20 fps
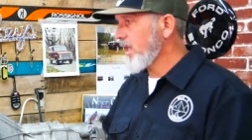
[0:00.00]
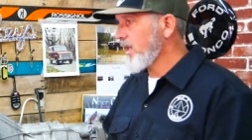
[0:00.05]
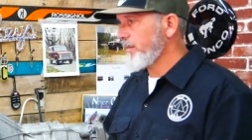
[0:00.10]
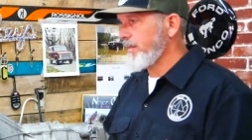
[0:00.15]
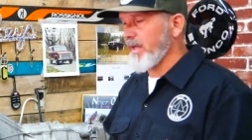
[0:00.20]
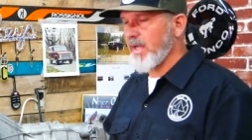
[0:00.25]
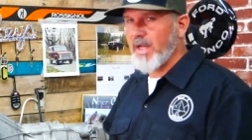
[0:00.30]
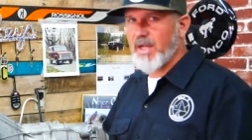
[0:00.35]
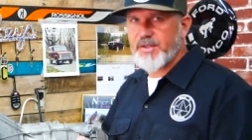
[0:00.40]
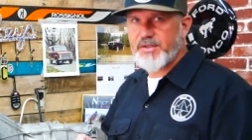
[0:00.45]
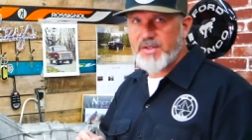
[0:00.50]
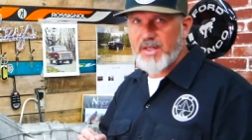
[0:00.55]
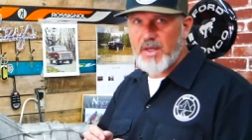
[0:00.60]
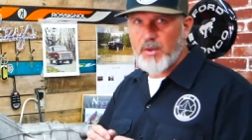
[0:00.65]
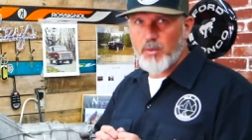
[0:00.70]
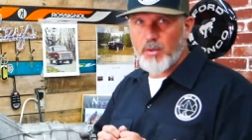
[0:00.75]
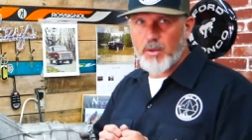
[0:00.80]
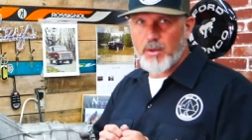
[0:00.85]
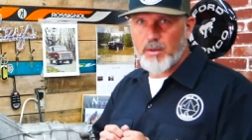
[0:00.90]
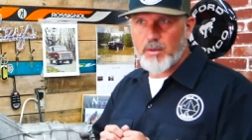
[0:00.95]
because they
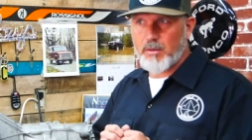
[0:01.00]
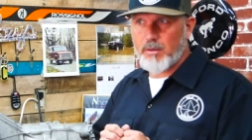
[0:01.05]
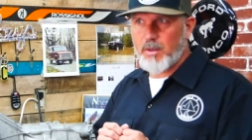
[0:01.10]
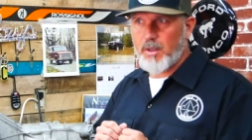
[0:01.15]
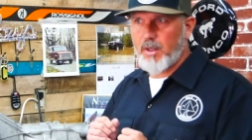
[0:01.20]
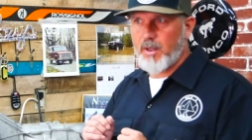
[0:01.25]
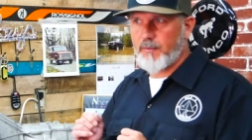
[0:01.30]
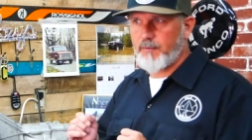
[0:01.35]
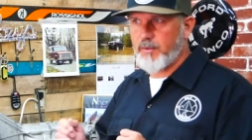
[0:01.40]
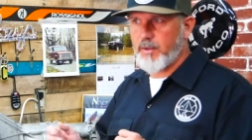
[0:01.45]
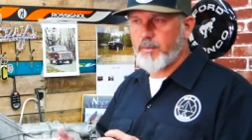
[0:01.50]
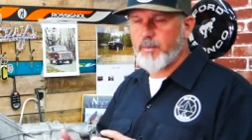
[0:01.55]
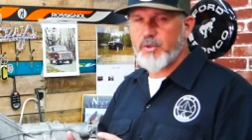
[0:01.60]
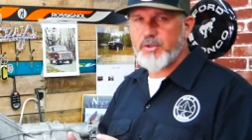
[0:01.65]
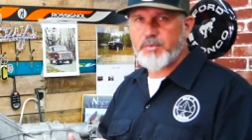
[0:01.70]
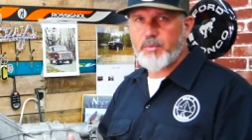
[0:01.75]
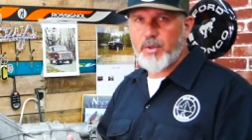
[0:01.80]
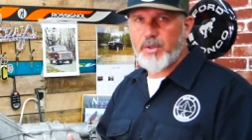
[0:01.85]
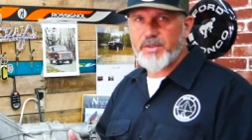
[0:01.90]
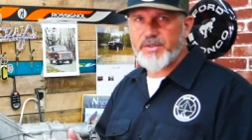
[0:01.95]
were, uh, for the
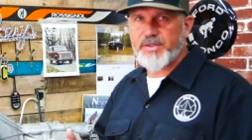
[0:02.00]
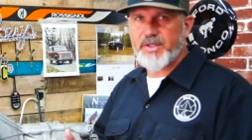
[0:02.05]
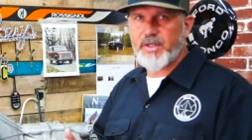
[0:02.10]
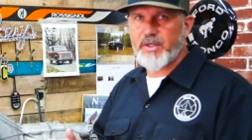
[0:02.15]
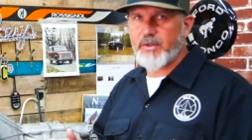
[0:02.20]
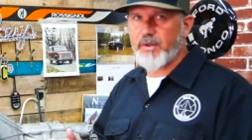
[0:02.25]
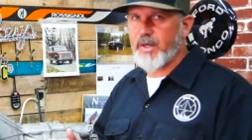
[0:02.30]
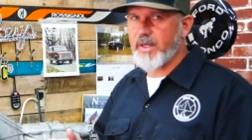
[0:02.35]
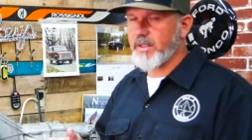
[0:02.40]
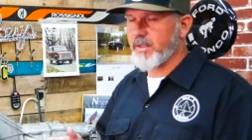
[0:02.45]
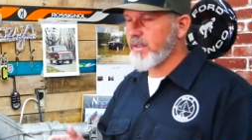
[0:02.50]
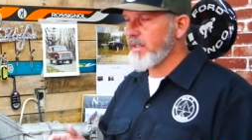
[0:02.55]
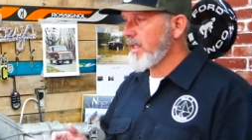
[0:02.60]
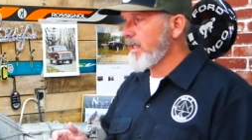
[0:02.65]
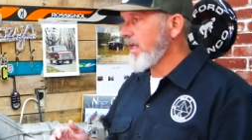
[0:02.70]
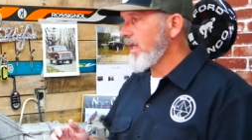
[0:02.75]
most part, disintegrated.